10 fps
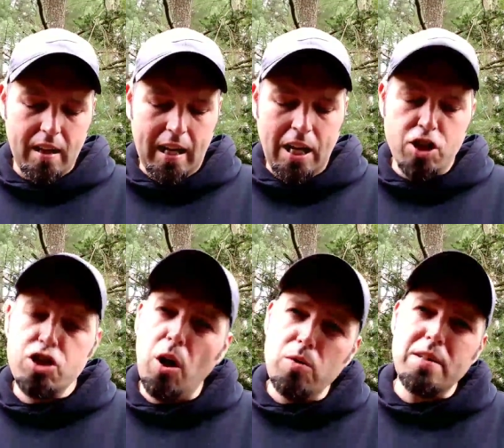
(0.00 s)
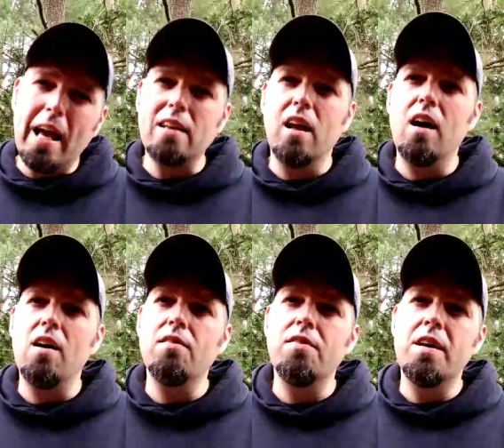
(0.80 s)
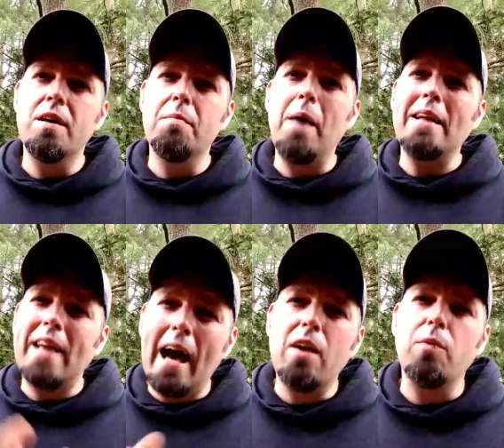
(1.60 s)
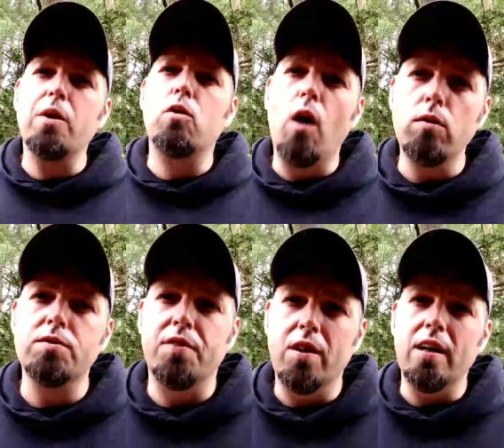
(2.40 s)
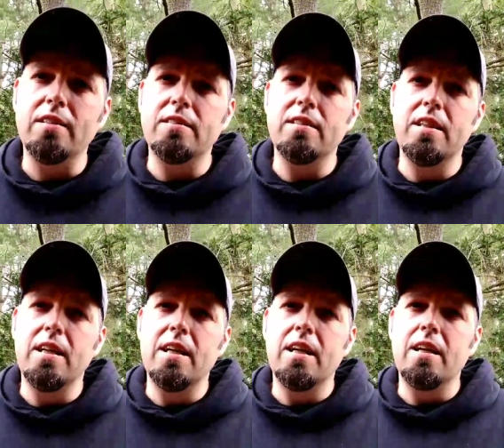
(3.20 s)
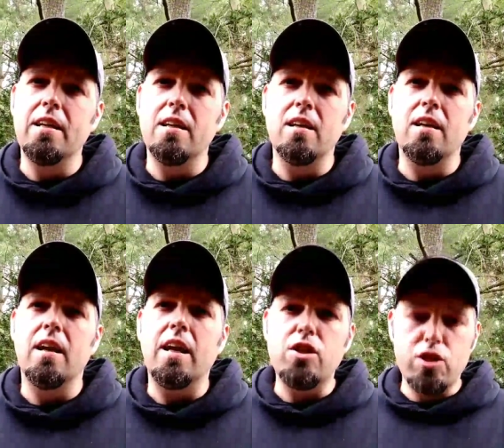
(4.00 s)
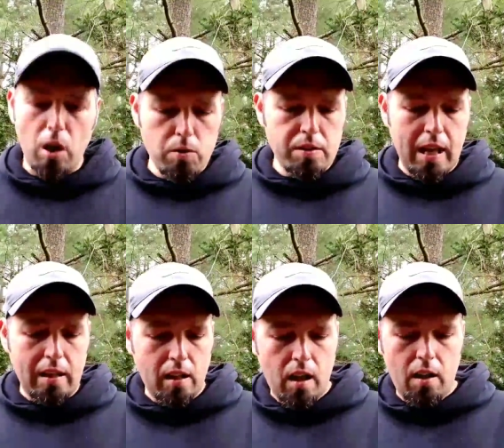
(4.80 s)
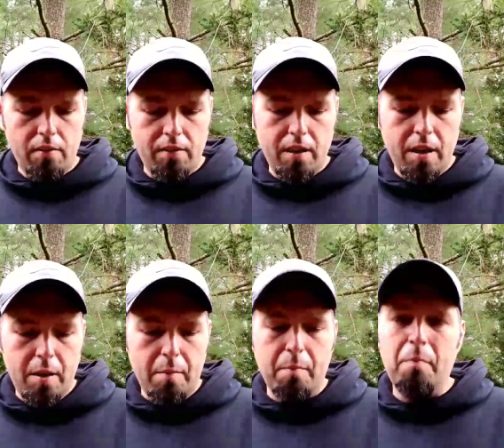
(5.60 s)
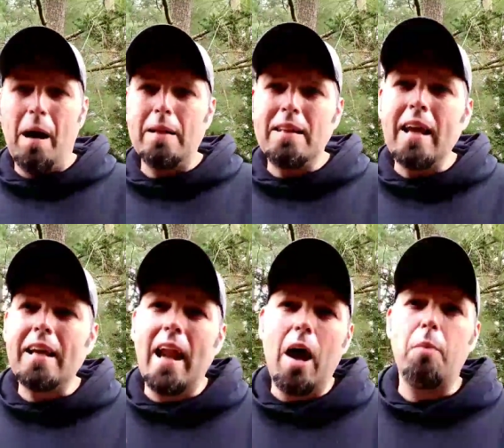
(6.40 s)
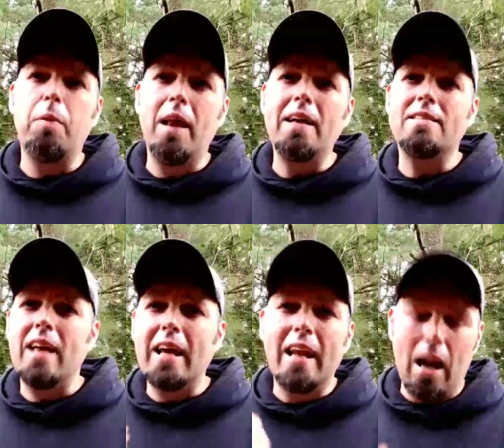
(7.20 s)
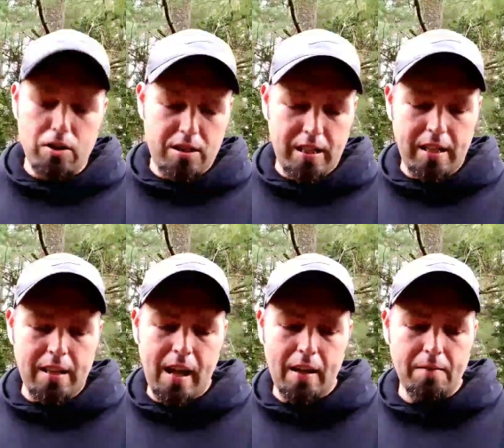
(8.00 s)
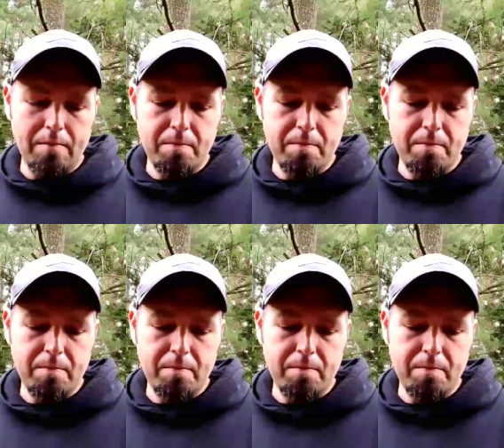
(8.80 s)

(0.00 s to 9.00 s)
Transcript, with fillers: And he shows that love by dying on the cross for us. He shows that love by taking our place, taking our sin debt.